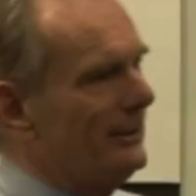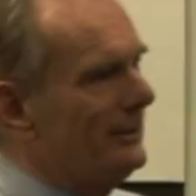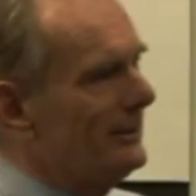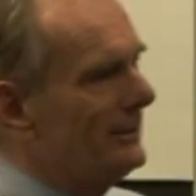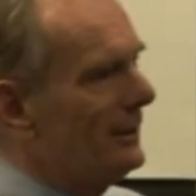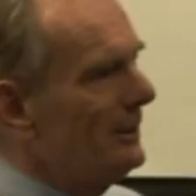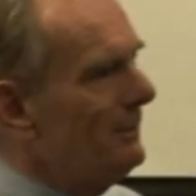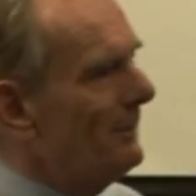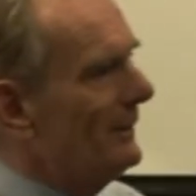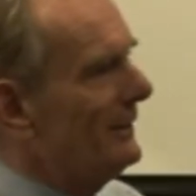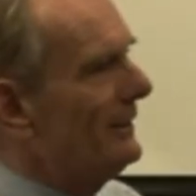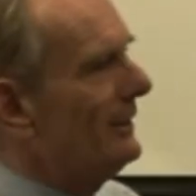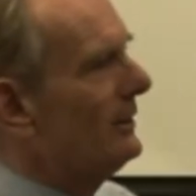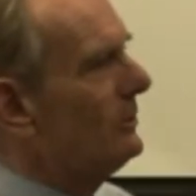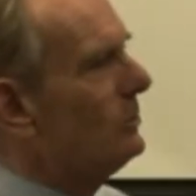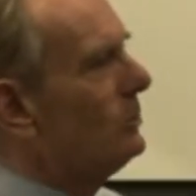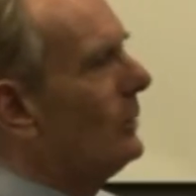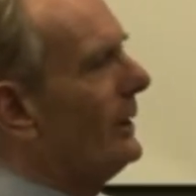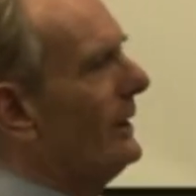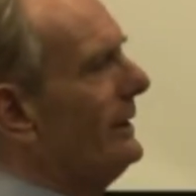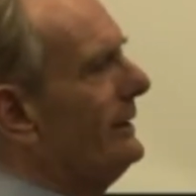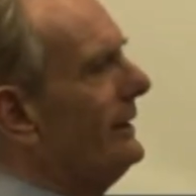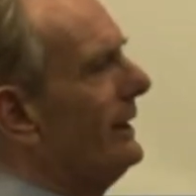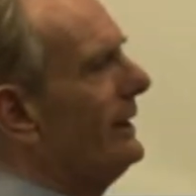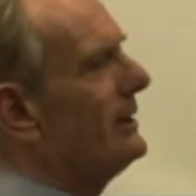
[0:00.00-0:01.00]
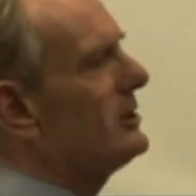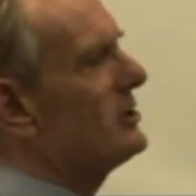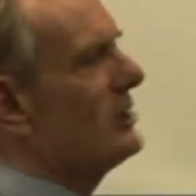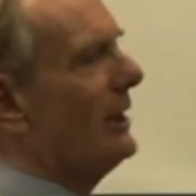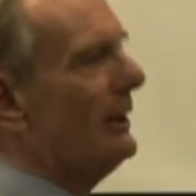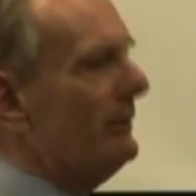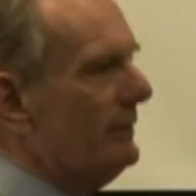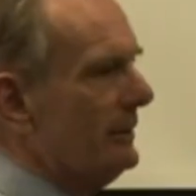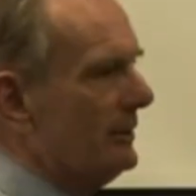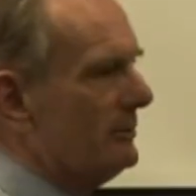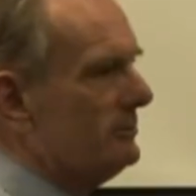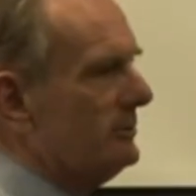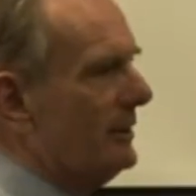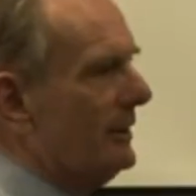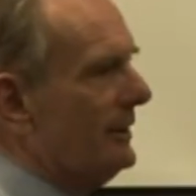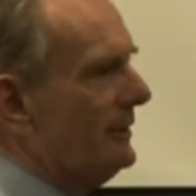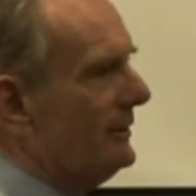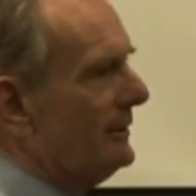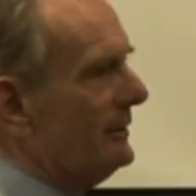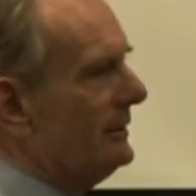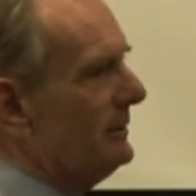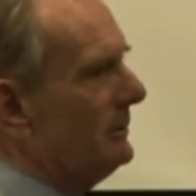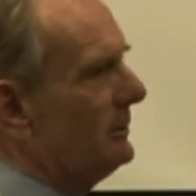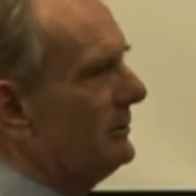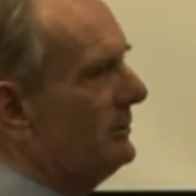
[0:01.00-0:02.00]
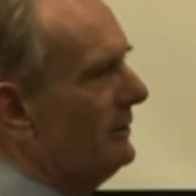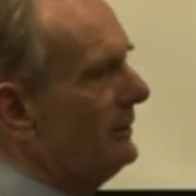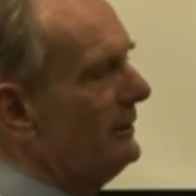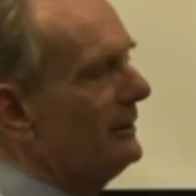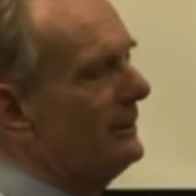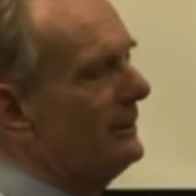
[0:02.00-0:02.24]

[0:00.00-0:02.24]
And Scopas had won a chariot race, and he was